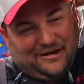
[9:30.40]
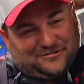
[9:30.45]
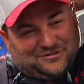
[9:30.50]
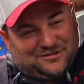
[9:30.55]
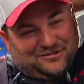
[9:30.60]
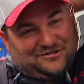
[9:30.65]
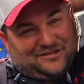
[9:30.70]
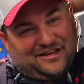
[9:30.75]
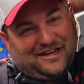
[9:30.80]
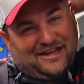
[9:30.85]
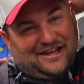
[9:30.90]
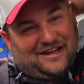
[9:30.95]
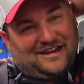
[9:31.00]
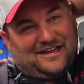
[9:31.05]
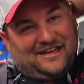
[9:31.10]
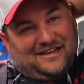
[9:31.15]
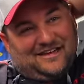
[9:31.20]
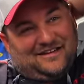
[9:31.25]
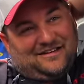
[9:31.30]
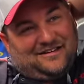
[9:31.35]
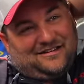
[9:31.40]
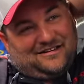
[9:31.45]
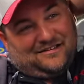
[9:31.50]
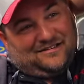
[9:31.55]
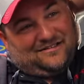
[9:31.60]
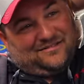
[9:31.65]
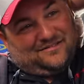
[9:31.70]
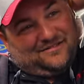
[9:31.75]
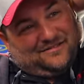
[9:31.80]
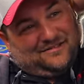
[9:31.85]
I'm sure they got a uh,
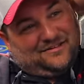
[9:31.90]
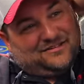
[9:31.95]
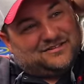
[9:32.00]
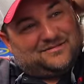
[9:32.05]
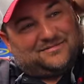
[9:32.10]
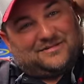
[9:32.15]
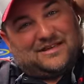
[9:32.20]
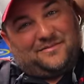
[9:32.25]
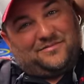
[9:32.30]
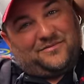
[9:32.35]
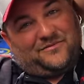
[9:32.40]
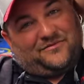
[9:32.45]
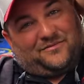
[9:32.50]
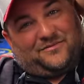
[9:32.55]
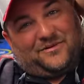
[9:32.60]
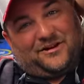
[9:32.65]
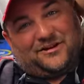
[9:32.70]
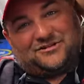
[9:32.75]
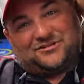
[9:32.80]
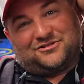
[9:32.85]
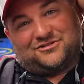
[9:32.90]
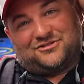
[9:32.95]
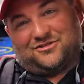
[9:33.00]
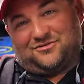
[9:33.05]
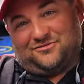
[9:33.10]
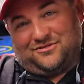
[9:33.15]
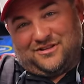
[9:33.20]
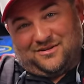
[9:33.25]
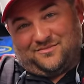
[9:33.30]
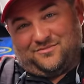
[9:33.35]
some type of a measuring
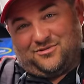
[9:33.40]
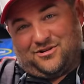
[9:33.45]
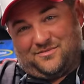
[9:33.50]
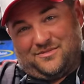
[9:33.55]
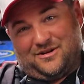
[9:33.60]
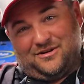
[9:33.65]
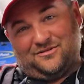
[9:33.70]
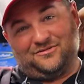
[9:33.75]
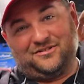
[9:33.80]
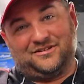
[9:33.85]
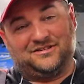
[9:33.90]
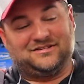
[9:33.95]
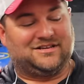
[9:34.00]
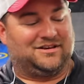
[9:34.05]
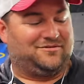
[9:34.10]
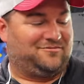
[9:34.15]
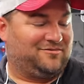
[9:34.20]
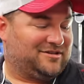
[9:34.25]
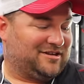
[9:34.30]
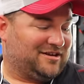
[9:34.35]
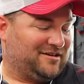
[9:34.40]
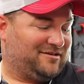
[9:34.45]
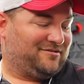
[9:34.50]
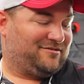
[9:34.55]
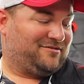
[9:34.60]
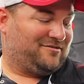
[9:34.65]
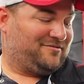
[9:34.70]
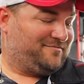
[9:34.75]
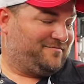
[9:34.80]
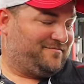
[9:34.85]
tool they can put them on to see what they
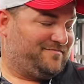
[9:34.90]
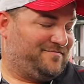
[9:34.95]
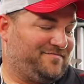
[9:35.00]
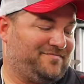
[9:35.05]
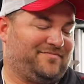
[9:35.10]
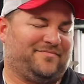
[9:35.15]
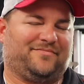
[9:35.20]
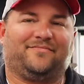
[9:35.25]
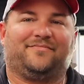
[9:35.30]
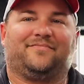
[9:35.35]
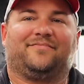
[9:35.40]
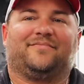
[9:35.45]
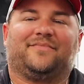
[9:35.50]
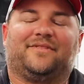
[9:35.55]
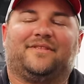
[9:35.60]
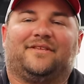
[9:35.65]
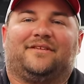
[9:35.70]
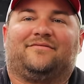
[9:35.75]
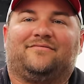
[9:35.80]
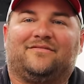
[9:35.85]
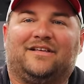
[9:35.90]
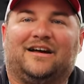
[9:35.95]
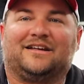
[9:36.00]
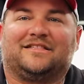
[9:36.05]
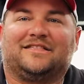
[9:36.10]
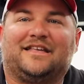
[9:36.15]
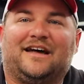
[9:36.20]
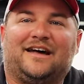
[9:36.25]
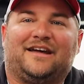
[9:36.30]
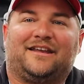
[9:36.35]
like a
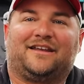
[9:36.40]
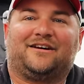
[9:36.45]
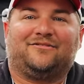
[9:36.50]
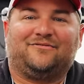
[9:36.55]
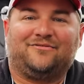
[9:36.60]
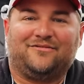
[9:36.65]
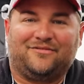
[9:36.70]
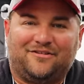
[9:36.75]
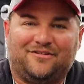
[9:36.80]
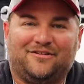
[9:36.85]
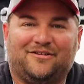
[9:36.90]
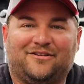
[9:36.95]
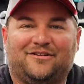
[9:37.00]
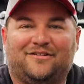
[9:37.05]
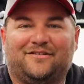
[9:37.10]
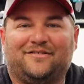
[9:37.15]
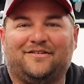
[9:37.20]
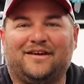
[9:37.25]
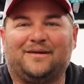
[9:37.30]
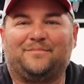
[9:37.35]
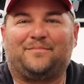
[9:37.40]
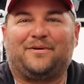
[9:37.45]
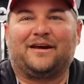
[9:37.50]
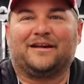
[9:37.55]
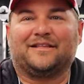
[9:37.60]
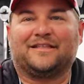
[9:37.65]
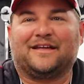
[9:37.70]
dyno, a yeah, impact